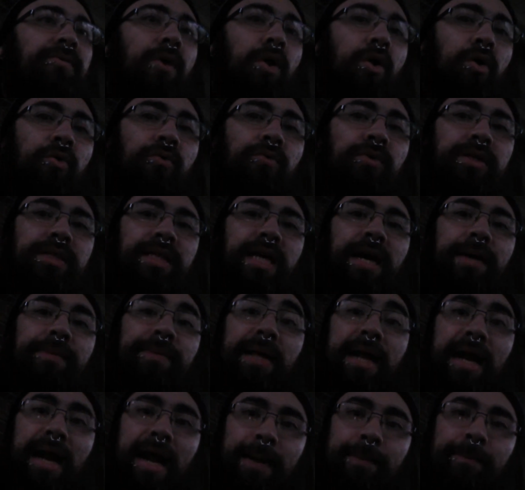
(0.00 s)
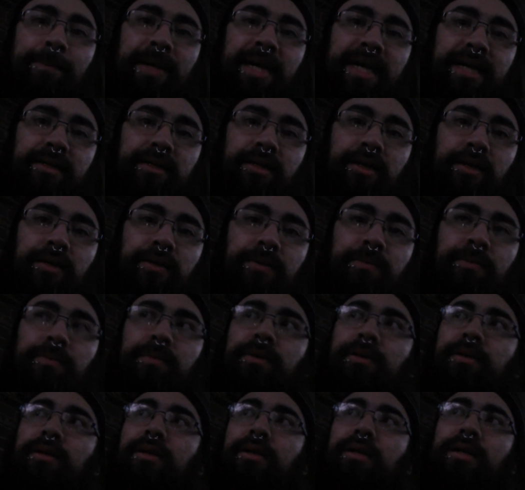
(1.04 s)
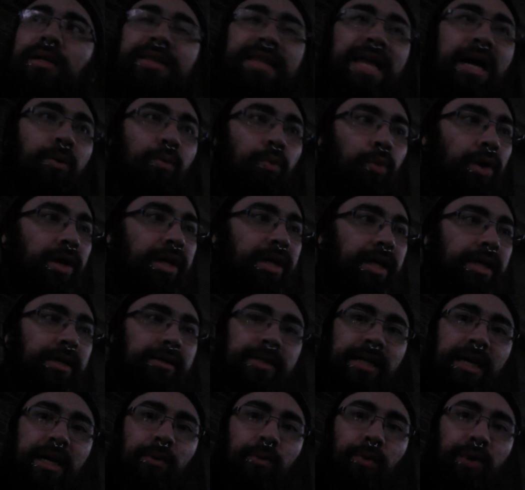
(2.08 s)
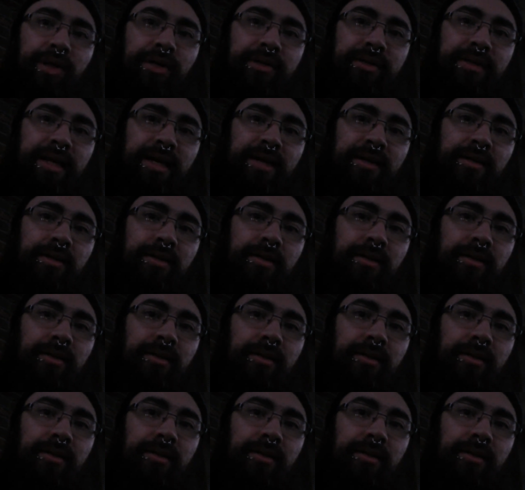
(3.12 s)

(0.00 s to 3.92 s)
of overtime that I picked up, that 1 year that I worked there,